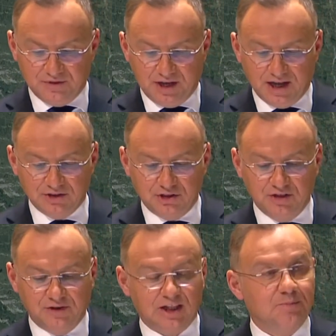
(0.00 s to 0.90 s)
and
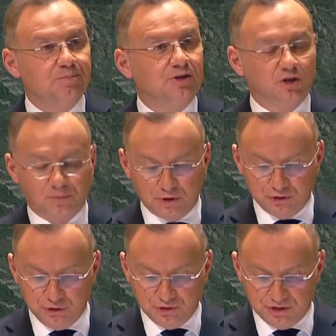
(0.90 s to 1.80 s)
development
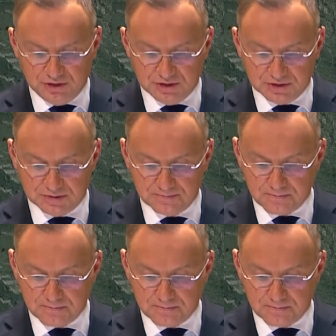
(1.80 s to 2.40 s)
opportunities.